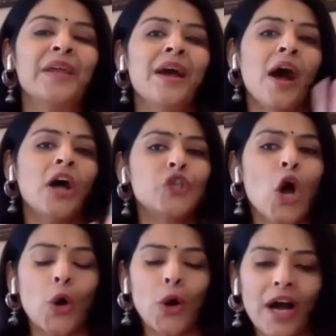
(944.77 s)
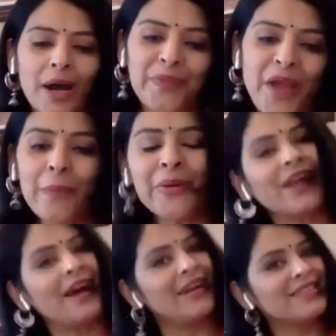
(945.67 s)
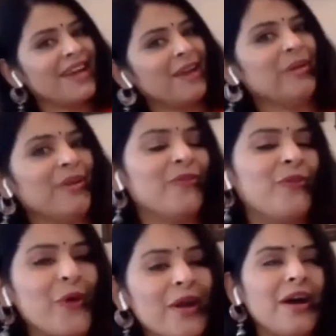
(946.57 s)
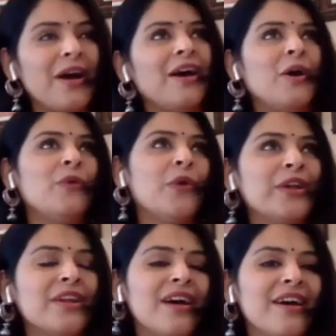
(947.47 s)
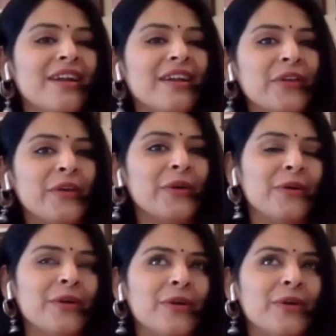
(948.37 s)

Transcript: so, um, Amruta, tell me what uh, what are your